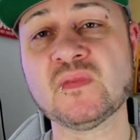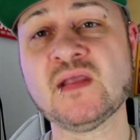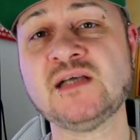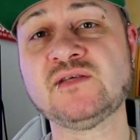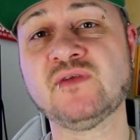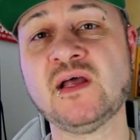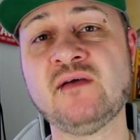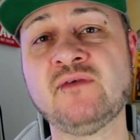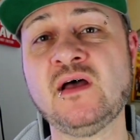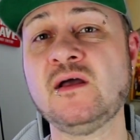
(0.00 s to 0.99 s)
Nice
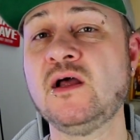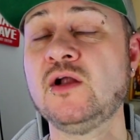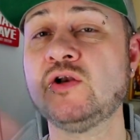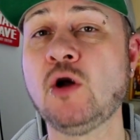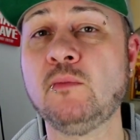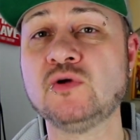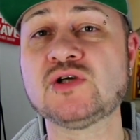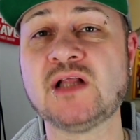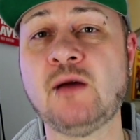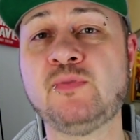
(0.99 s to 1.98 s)
flavour, not
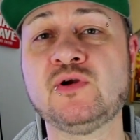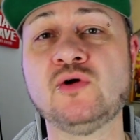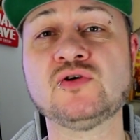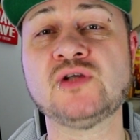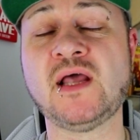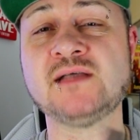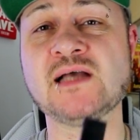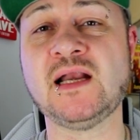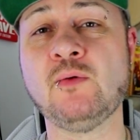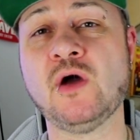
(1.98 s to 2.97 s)
much cloud production,
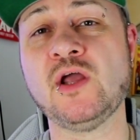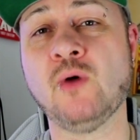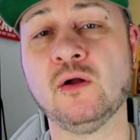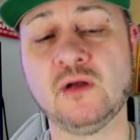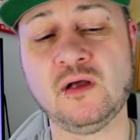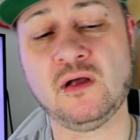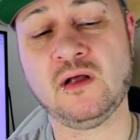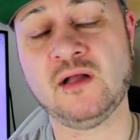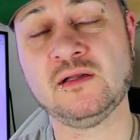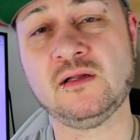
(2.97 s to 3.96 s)
exactly what you want.
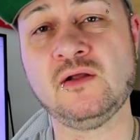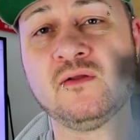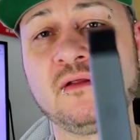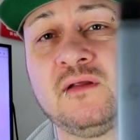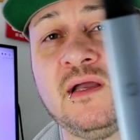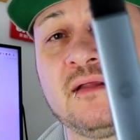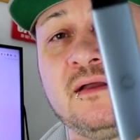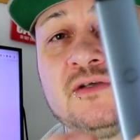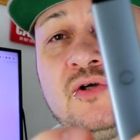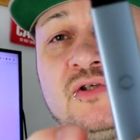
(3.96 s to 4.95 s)
And the other thing I
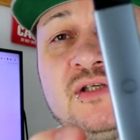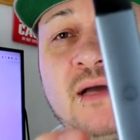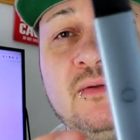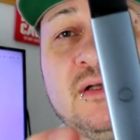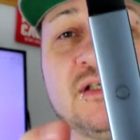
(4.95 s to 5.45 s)
think I showed you down at